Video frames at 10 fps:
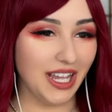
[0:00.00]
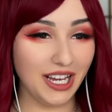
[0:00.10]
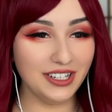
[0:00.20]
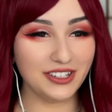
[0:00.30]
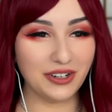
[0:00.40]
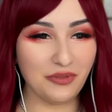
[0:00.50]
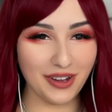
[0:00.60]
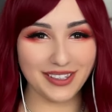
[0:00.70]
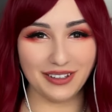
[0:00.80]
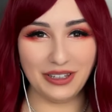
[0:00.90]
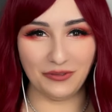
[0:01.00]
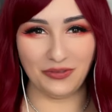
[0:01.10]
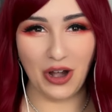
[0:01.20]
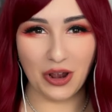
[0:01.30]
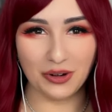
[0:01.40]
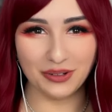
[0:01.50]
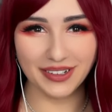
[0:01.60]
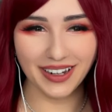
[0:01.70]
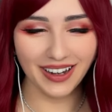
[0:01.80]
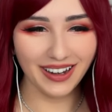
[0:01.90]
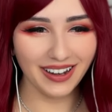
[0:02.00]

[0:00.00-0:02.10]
And Jinwoo was on the throne!